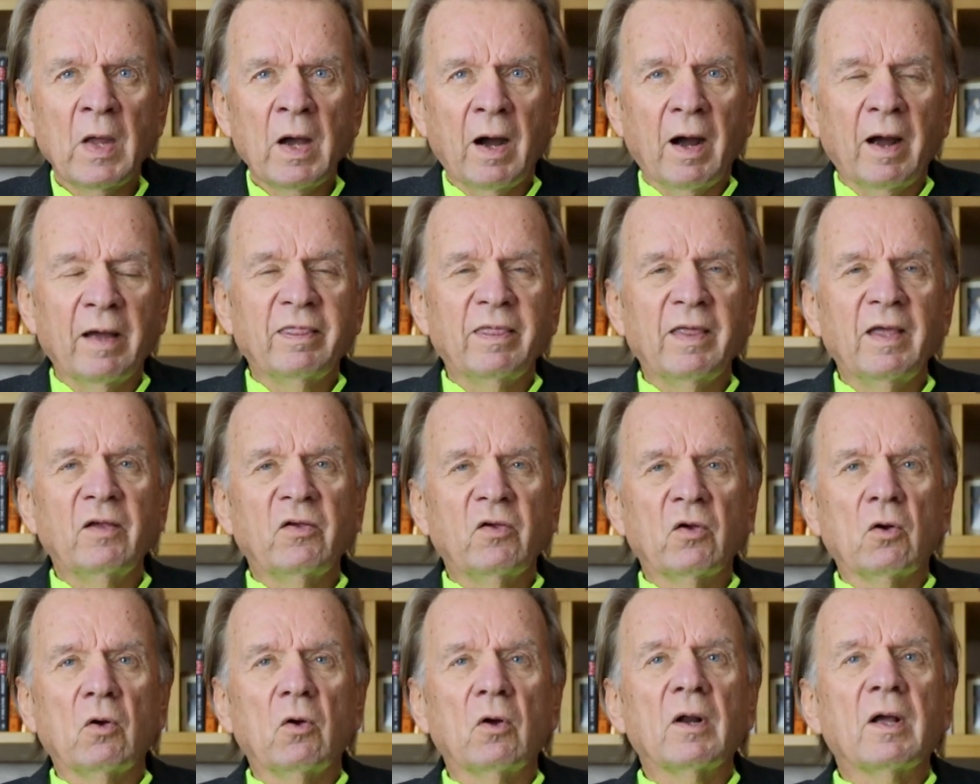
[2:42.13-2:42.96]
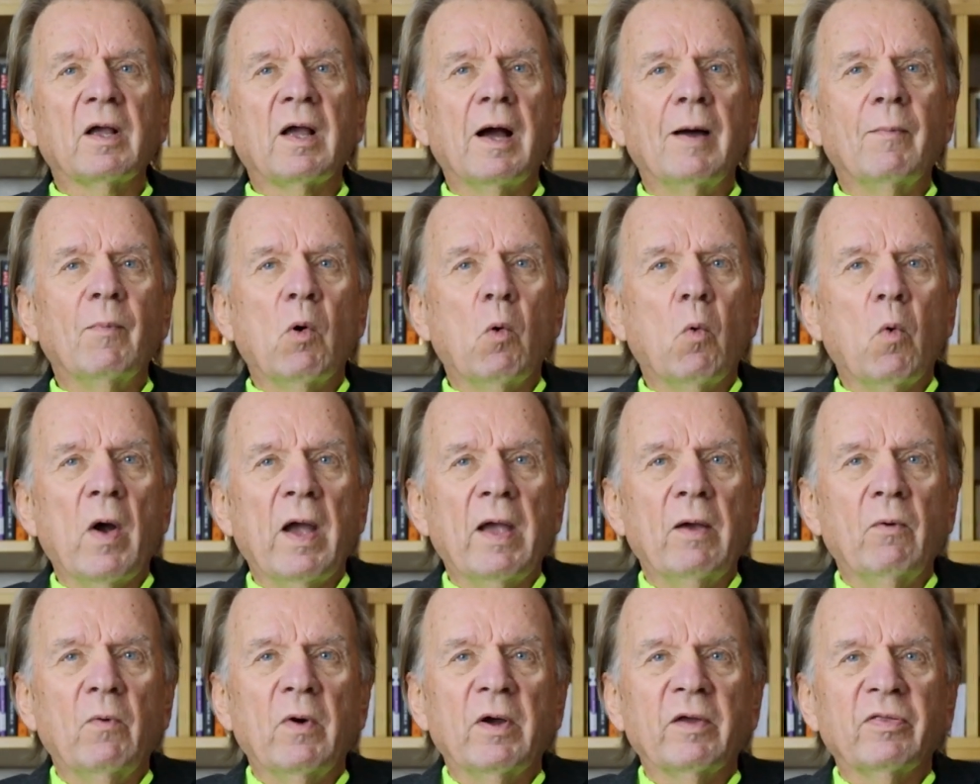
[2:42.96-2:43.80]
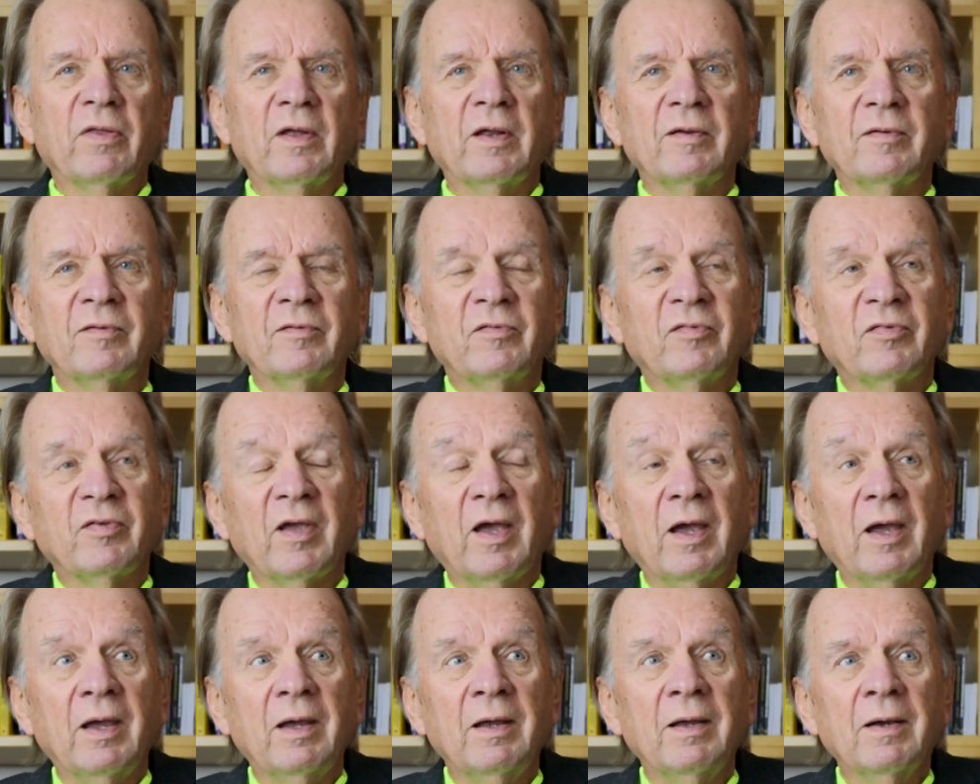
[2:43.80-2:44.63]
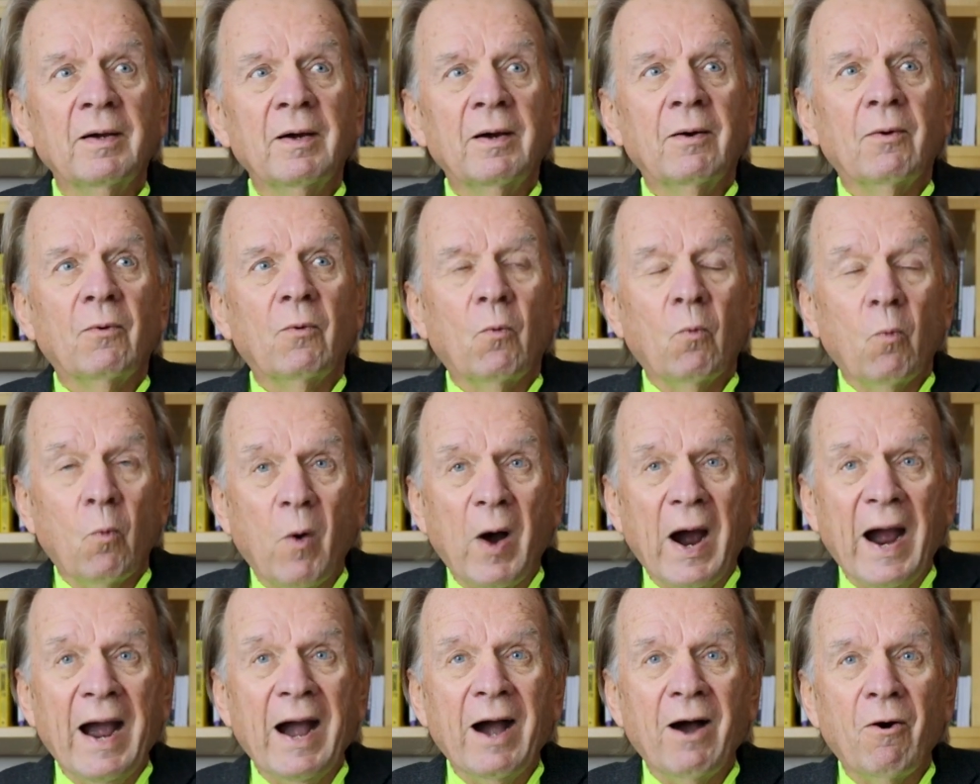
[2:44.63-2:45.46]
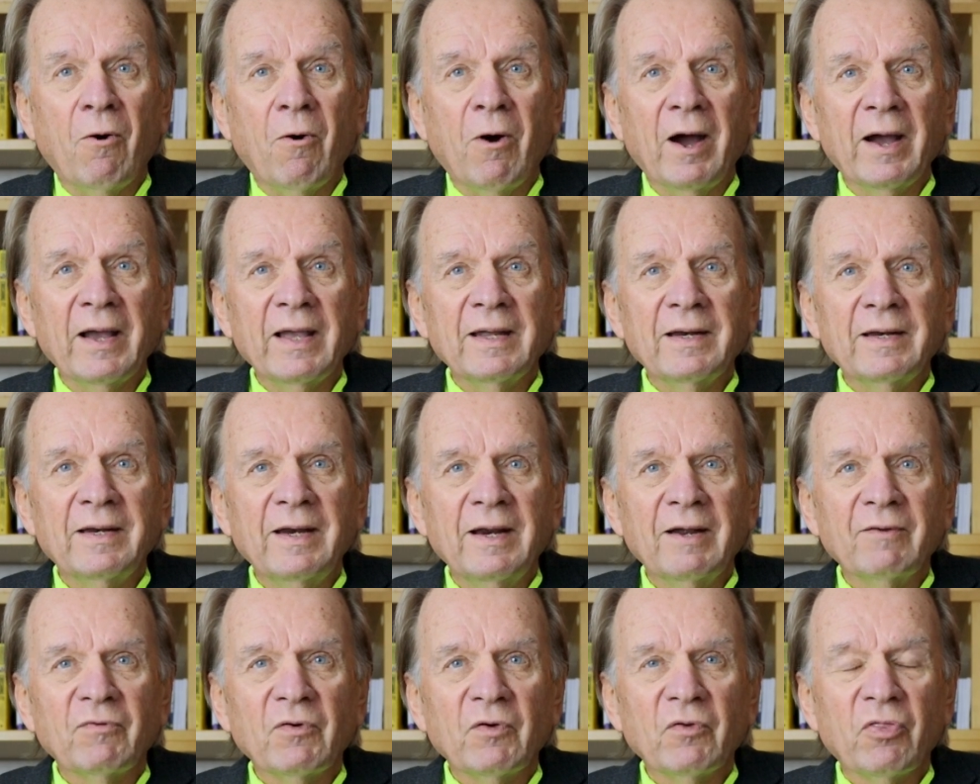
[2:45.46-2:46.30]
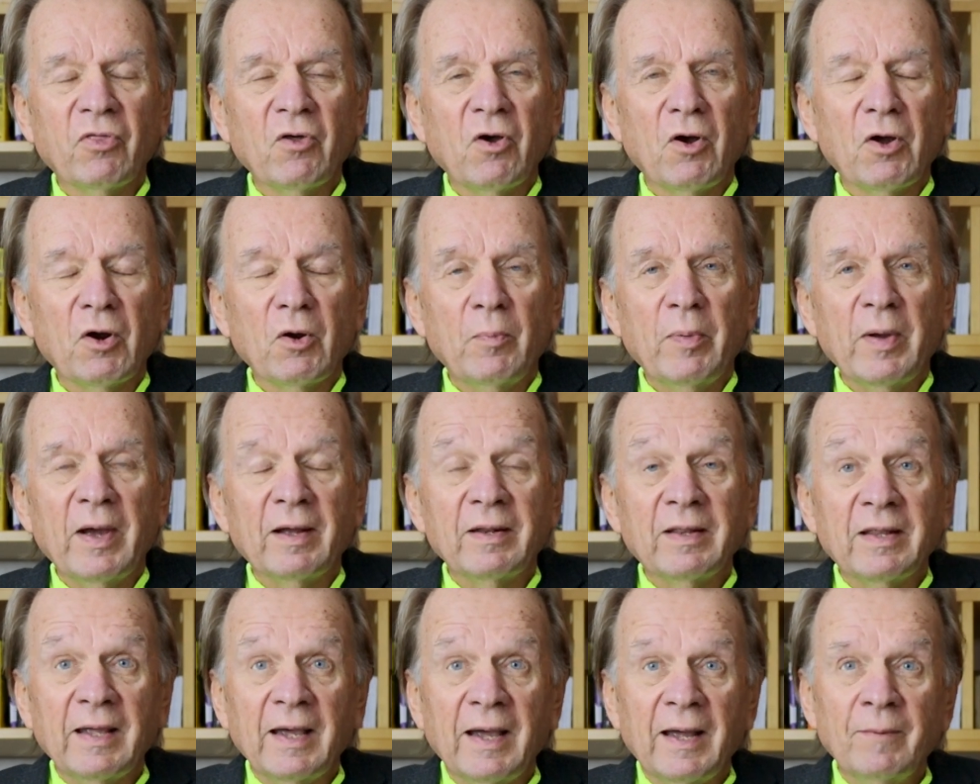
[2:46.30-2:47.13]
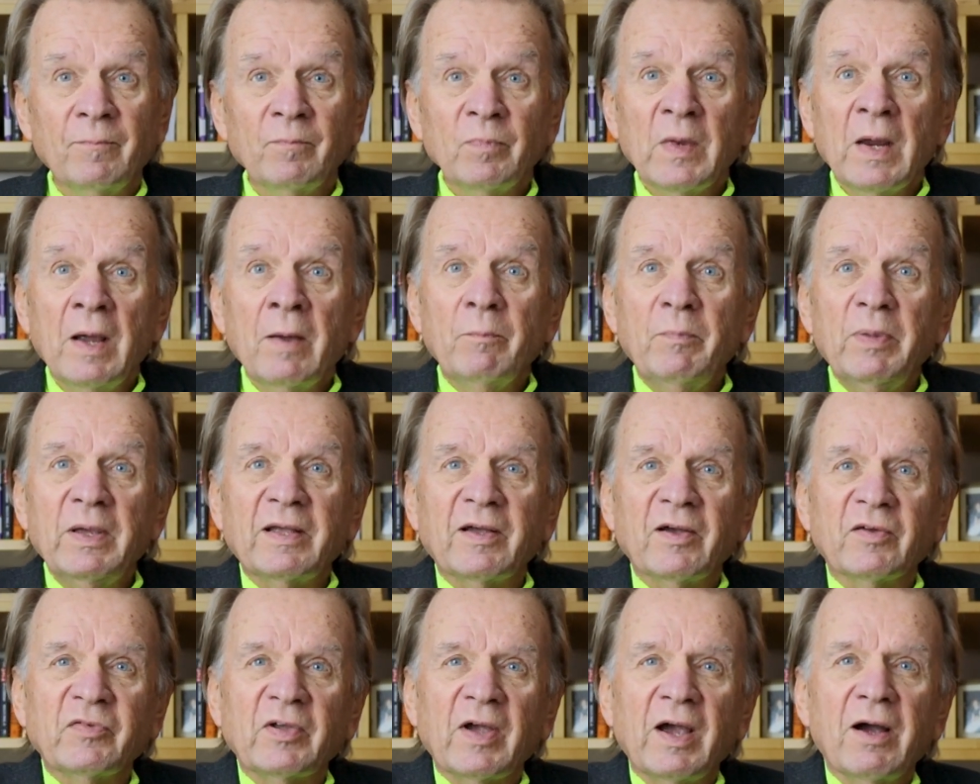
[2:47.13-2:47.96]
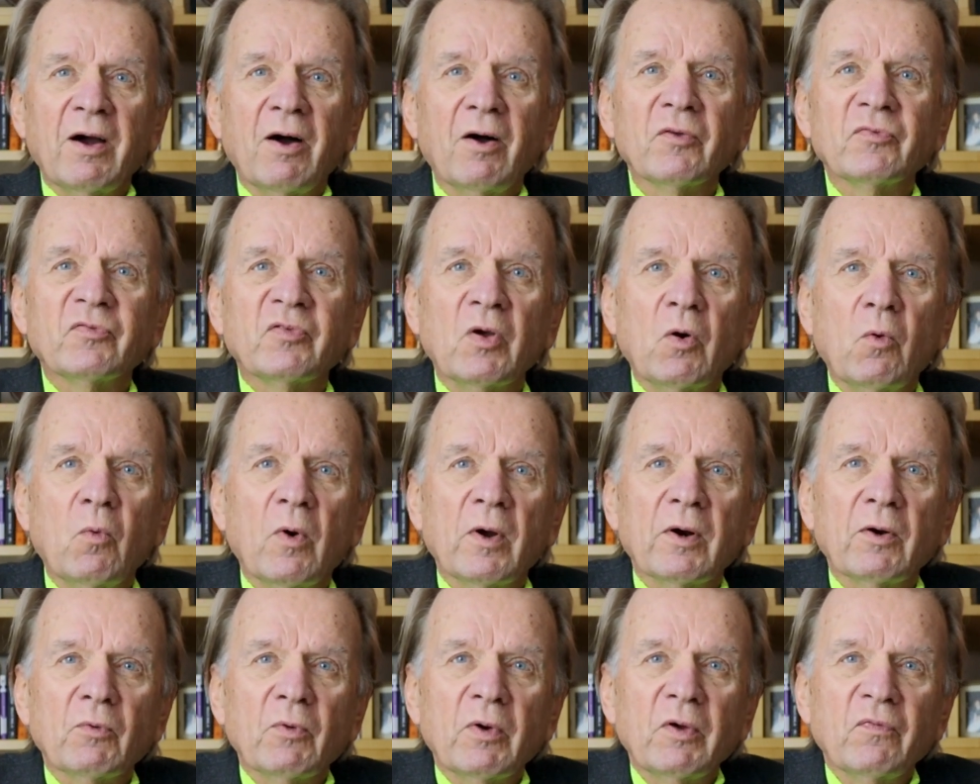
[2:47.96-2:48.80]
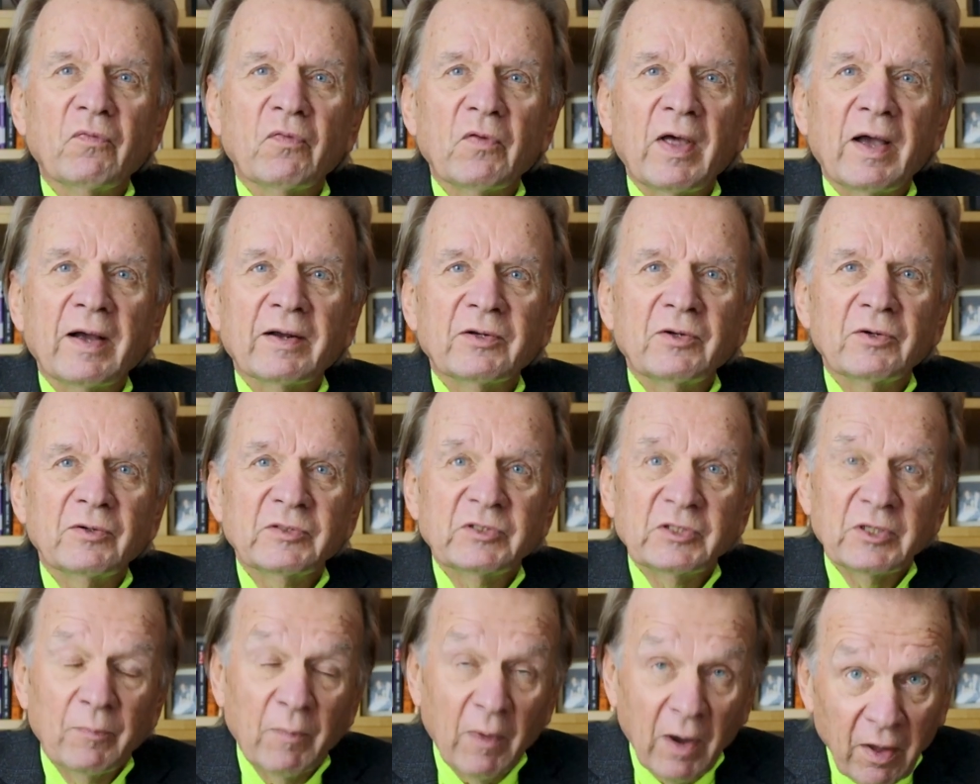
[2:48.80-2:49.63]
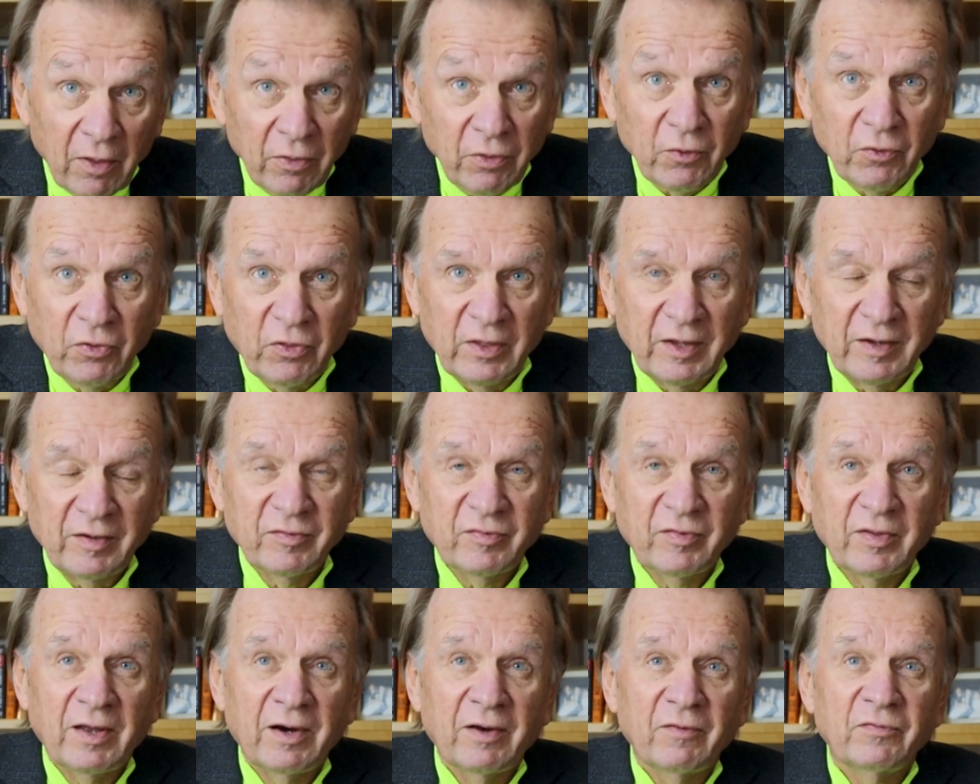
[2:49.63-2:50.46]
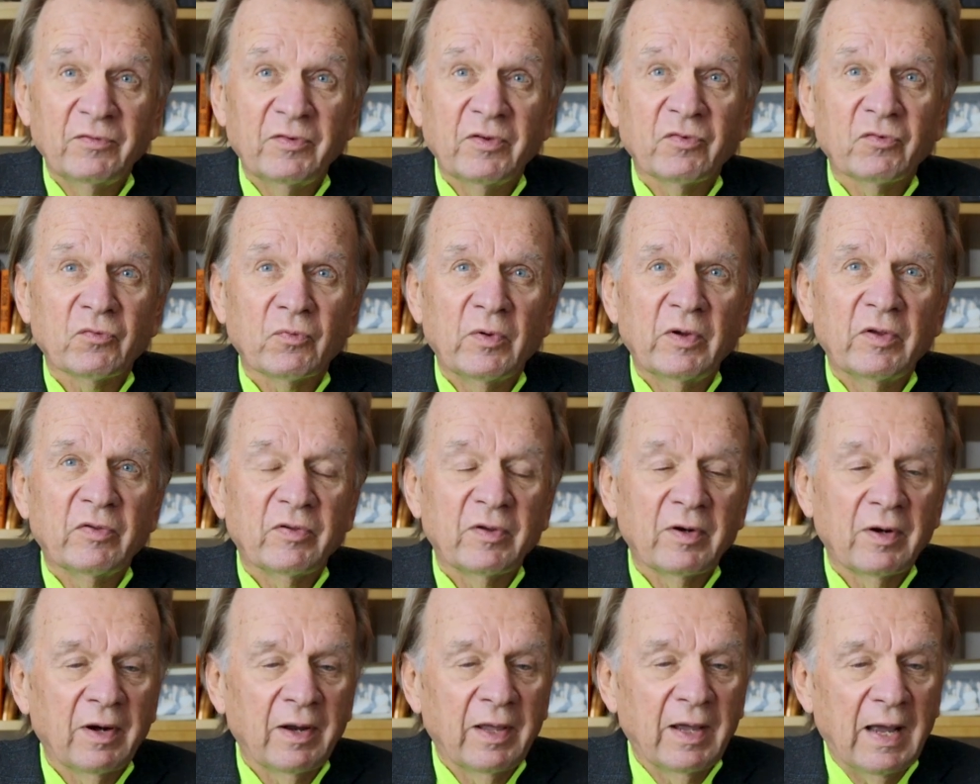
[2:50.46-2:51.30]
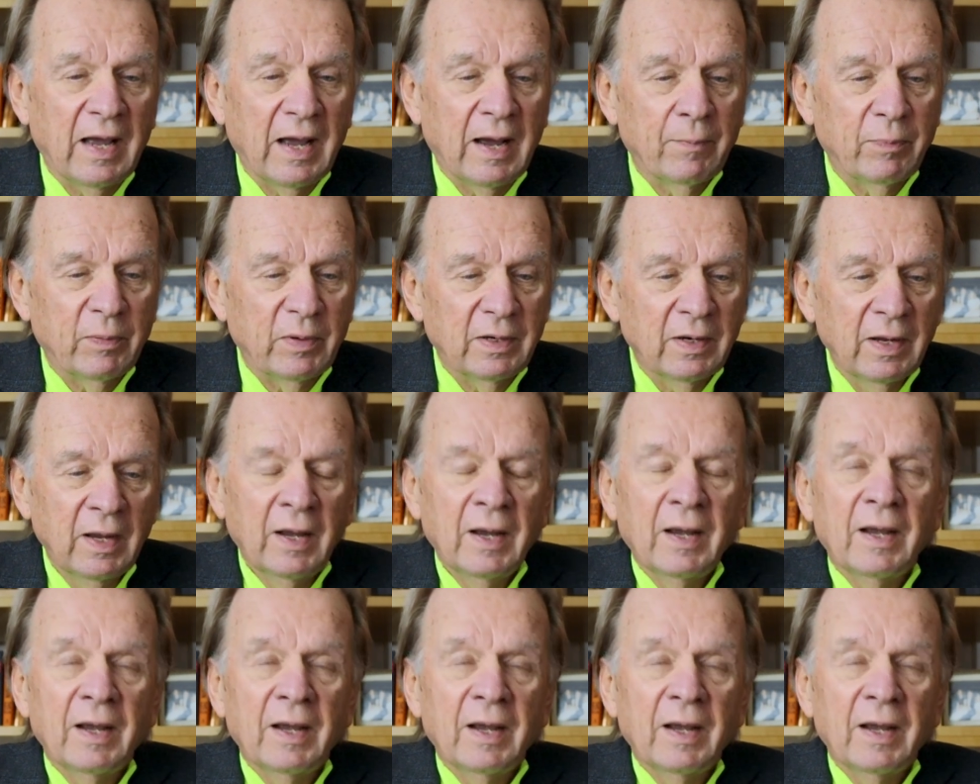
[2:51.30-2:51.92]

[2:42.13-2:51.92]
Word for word: I think you're going to come away with it and say, Wow, I had never thought about that because I also want to reflect on some other things that have just recently happened.